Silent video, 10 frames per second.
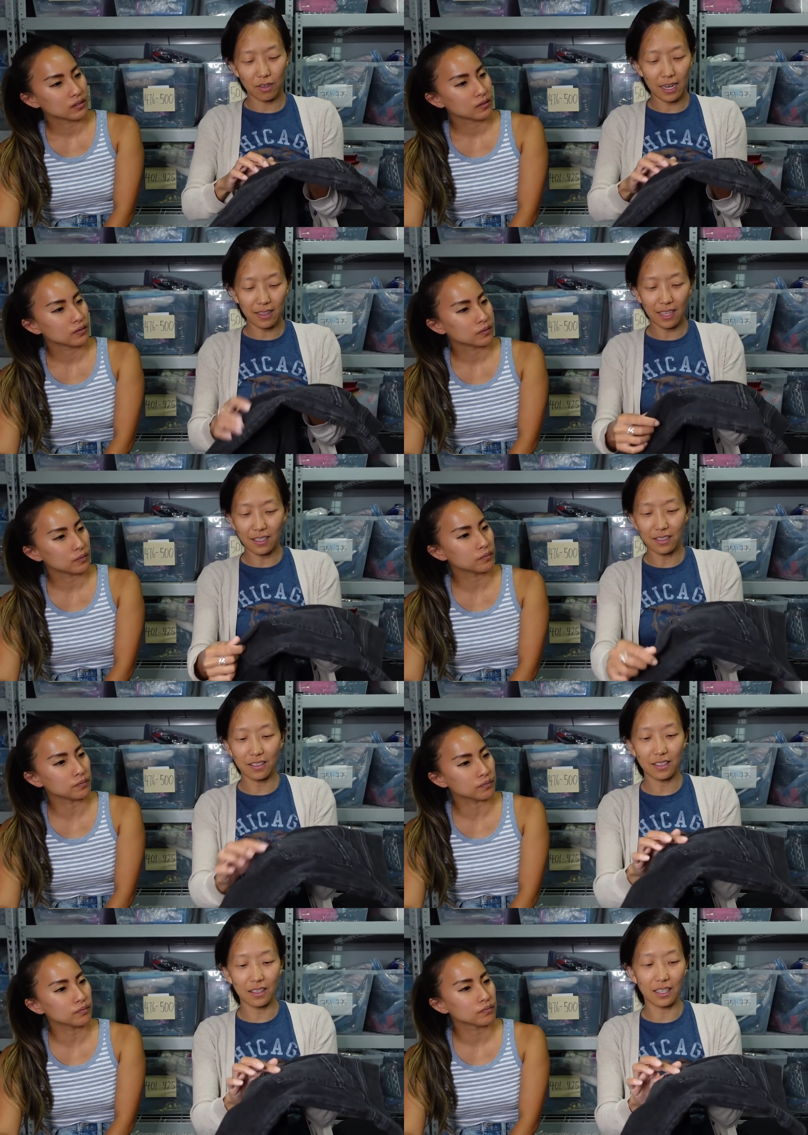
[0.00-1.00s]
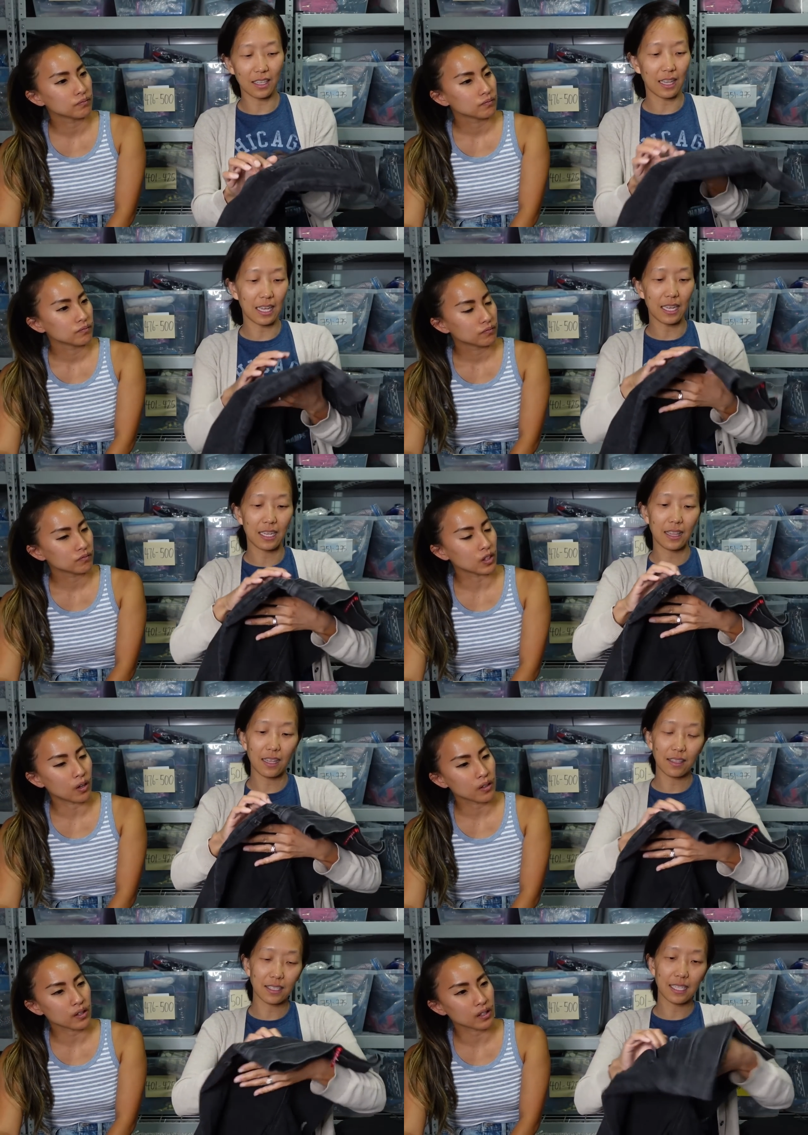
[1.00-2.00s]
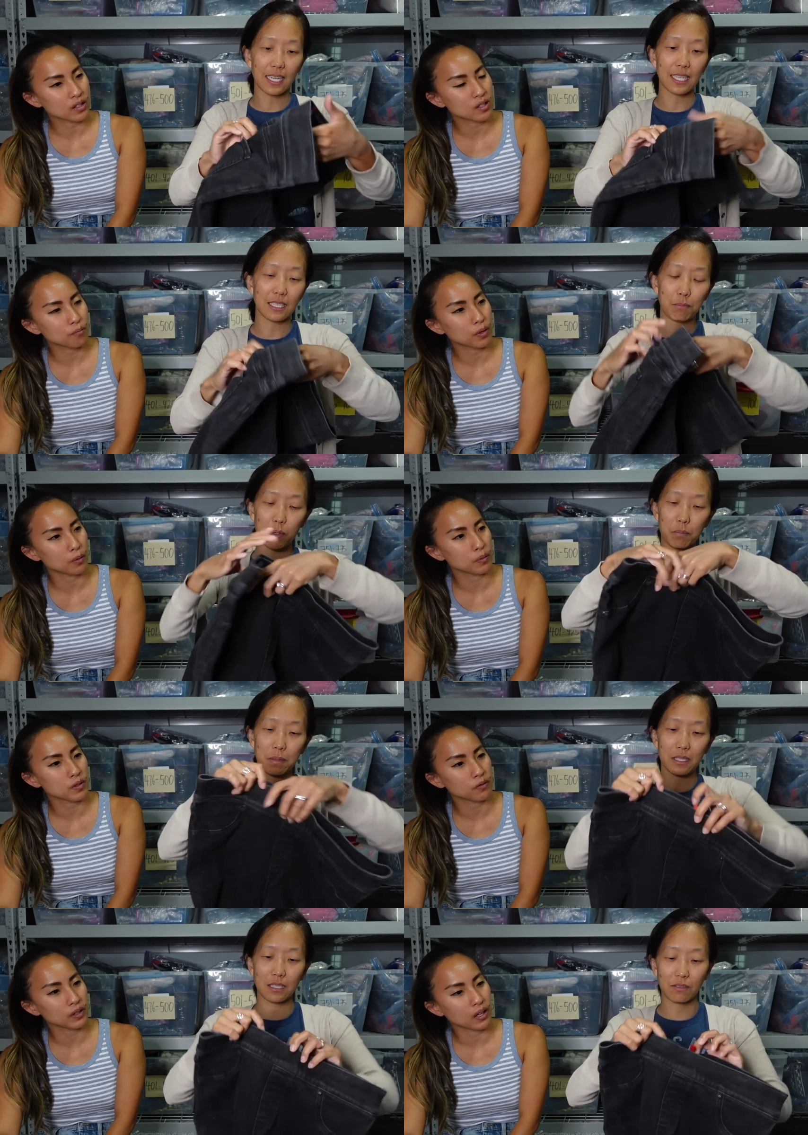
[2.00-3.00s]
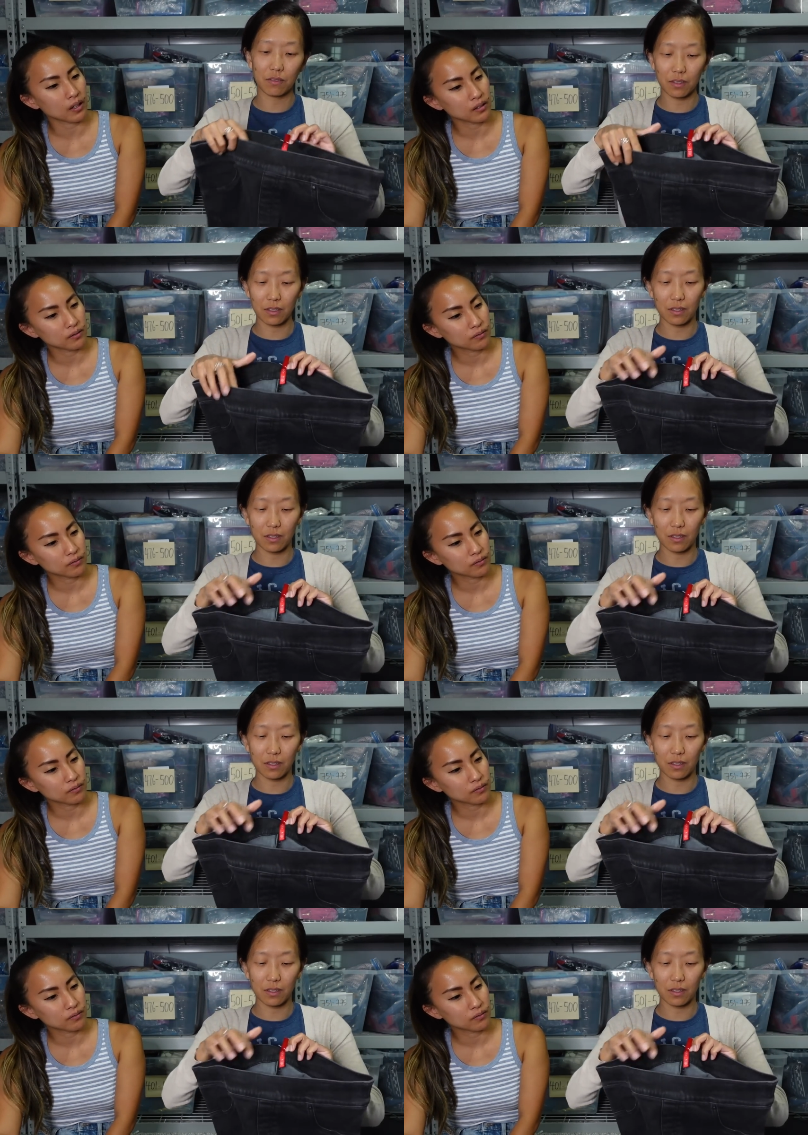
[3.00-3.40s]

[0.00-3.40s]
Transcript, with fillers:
Speaker 1: right? That doesn't mm-hmm. look like. No, that I looks like it's purposeful. Purpose. Yeah.